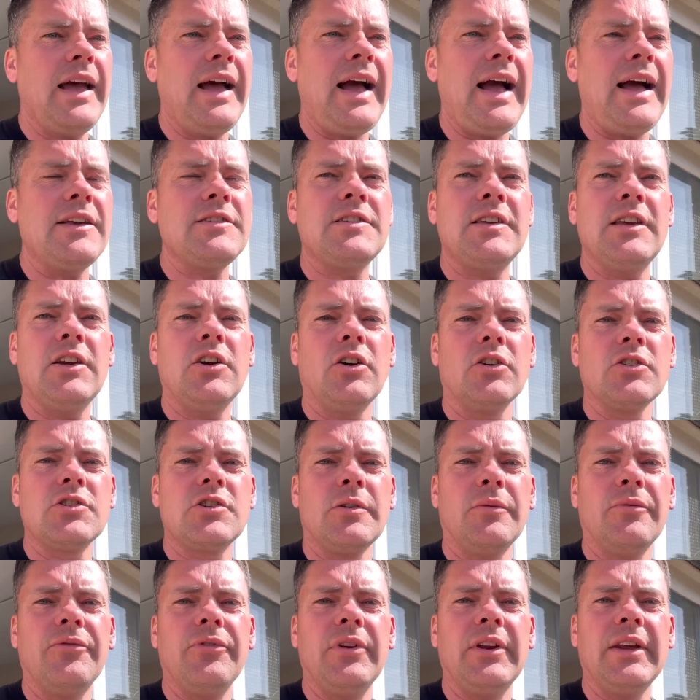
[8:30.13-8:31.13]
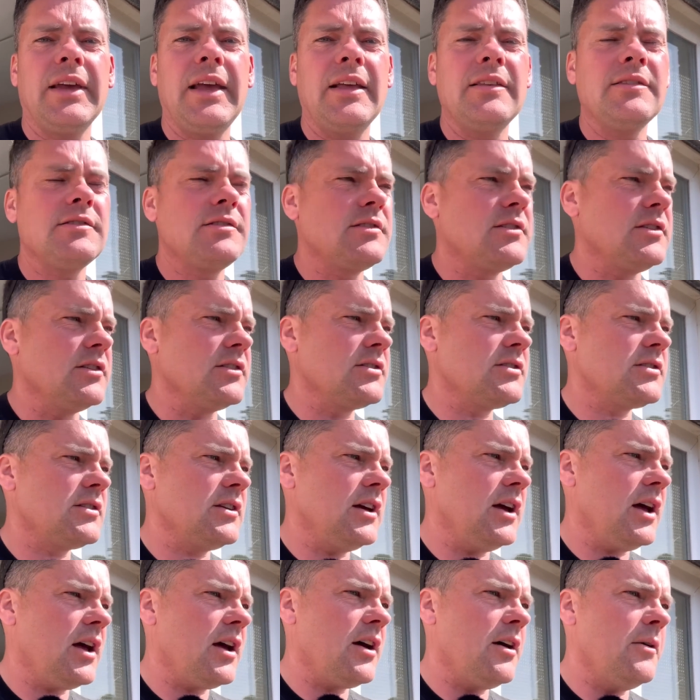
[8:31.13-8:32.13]
has he got something against us?
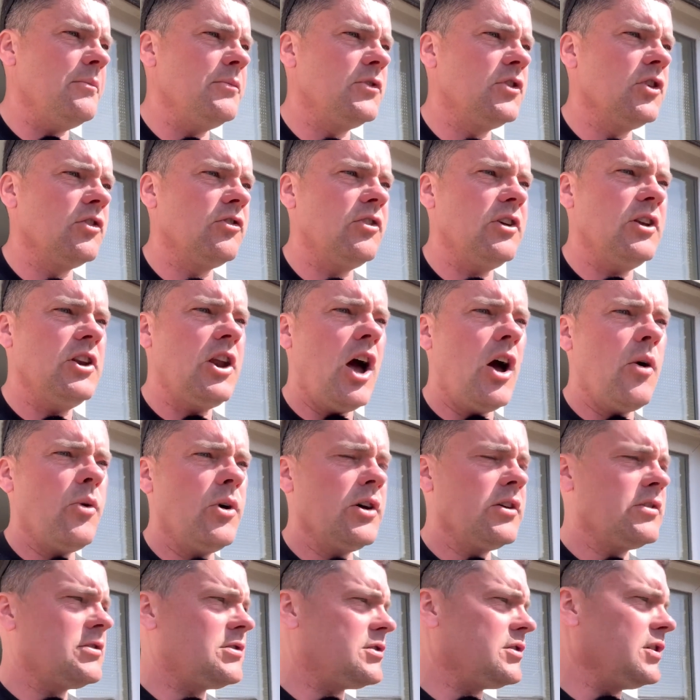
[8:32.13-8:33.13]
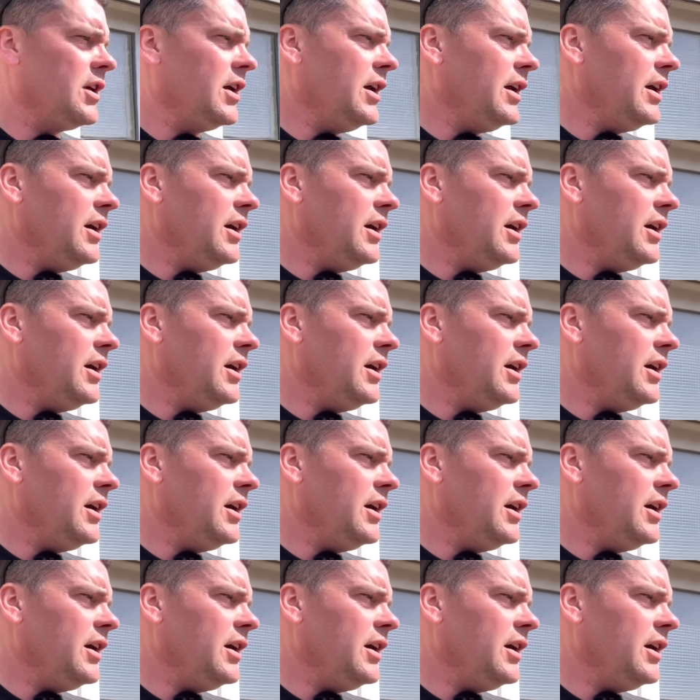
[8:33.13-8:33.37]
Does he know us?